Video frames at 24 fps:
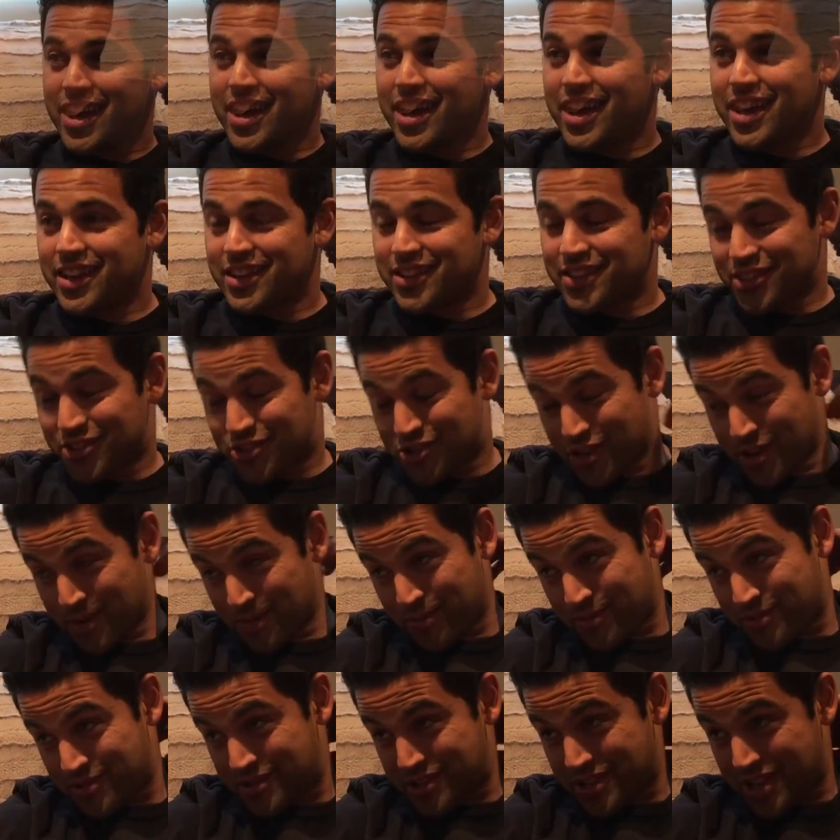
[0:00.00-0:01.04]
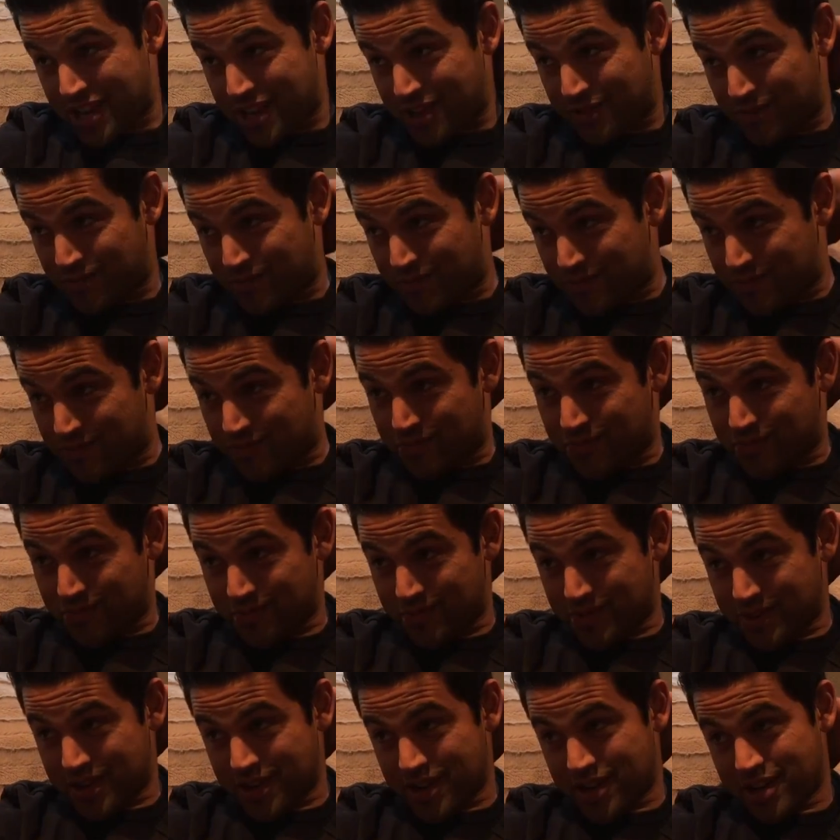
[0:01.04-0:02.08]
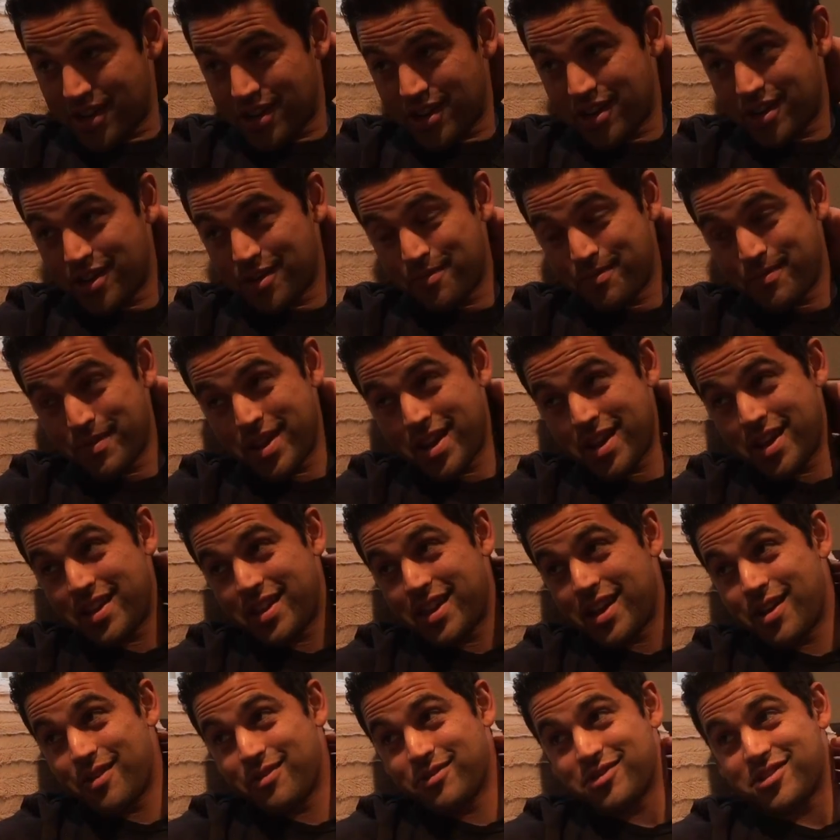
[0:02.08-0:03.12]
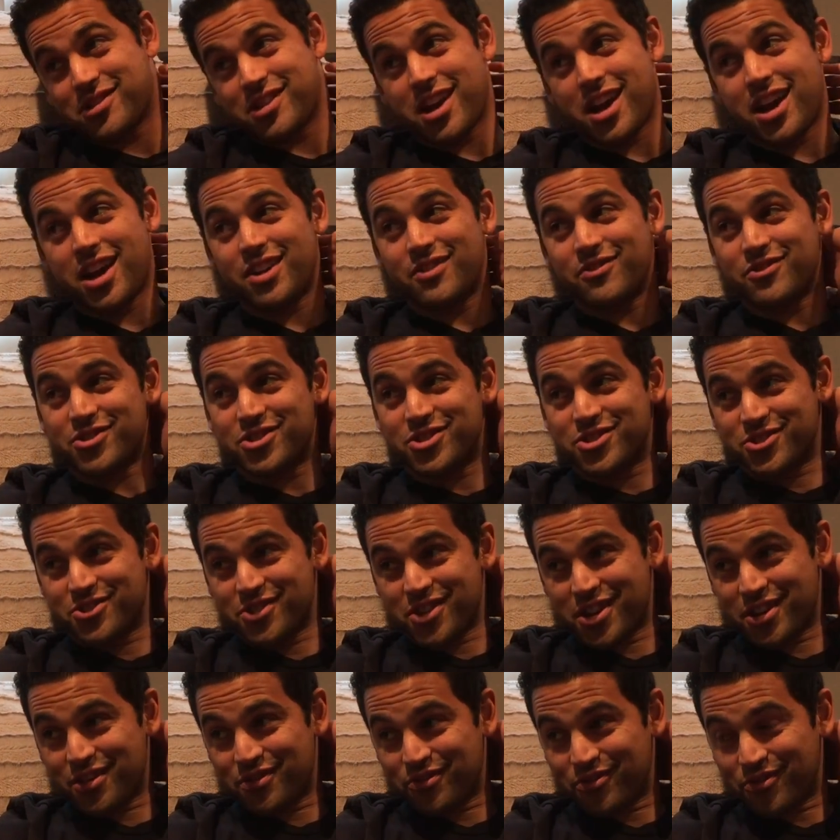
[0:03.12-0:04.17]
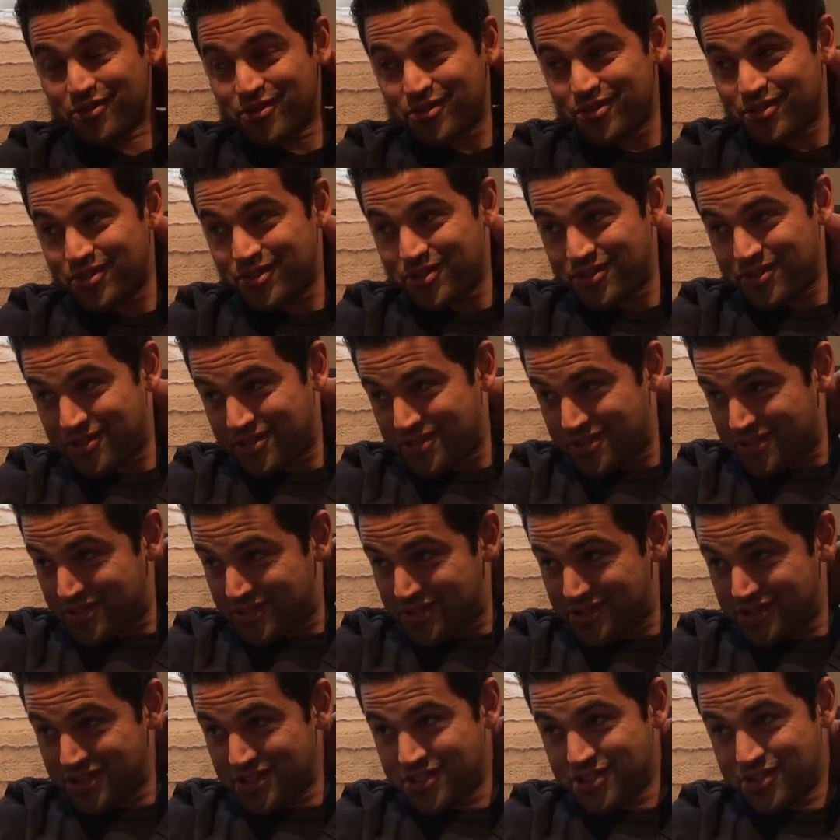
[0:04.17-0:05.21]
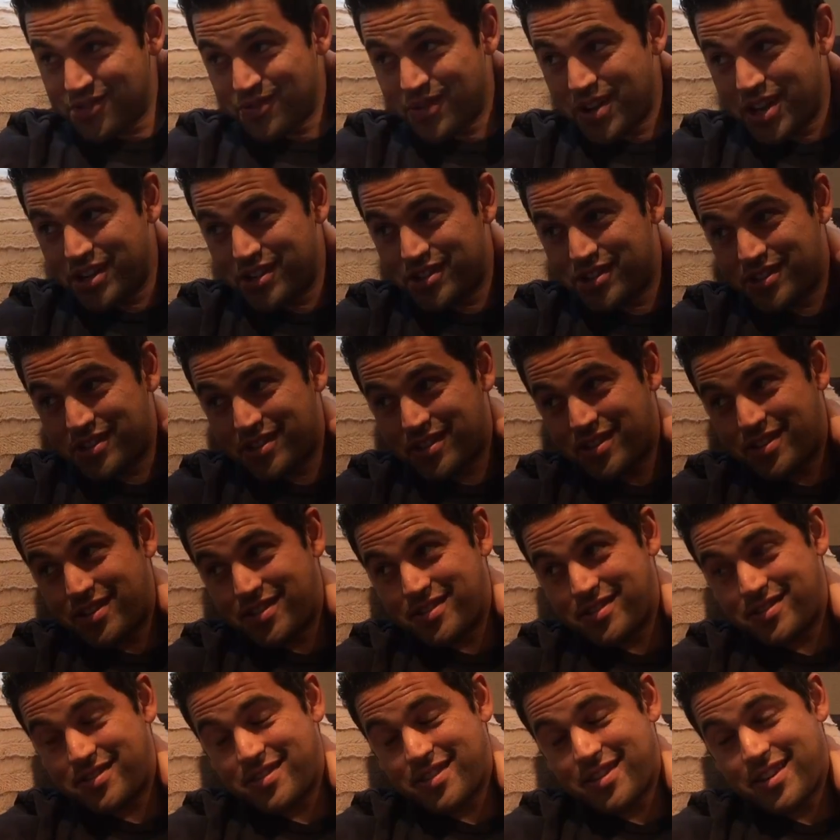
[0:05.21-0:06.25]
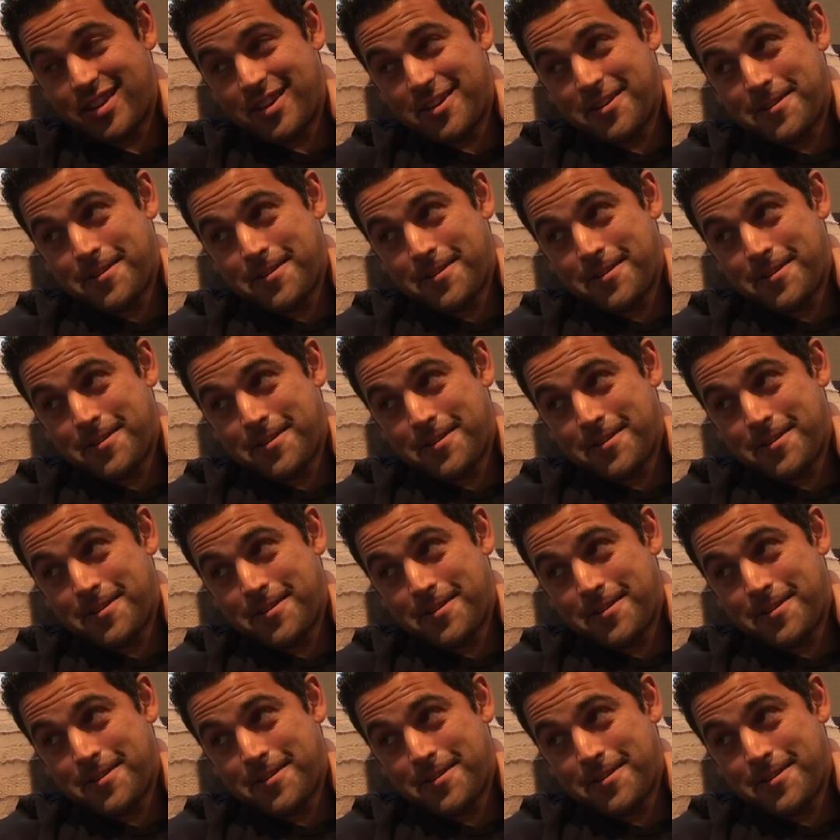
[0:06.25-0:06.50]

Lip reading: And the triple set, oh man, that was kind of a stressful situation because